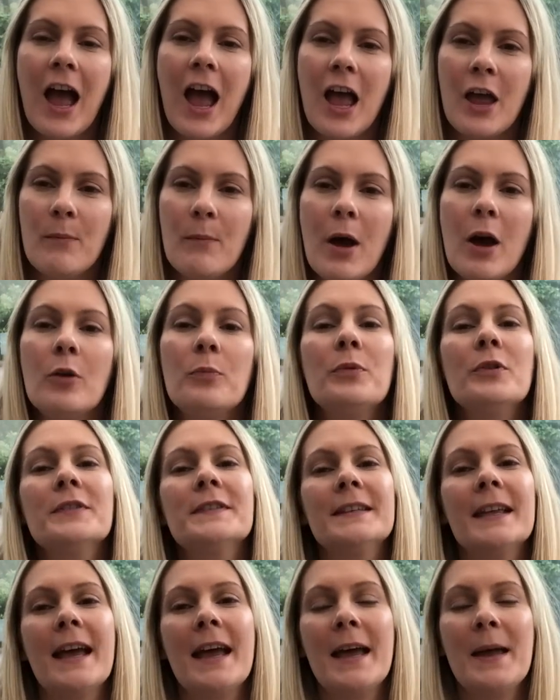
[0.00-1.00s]
I'll
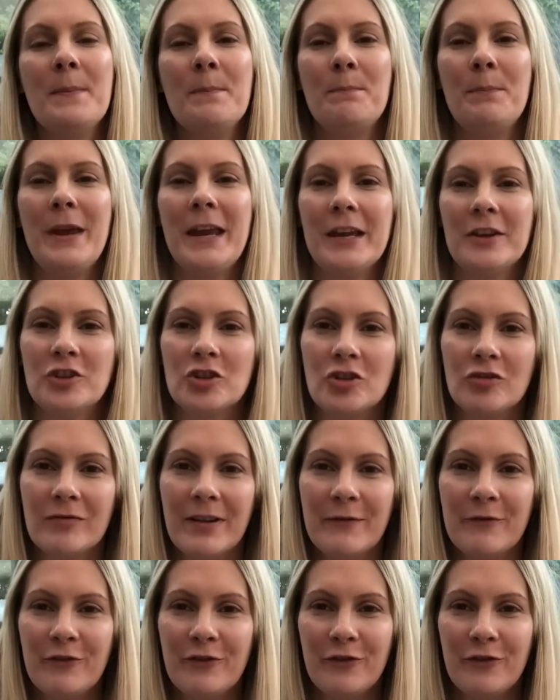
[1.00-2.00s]
put a picture in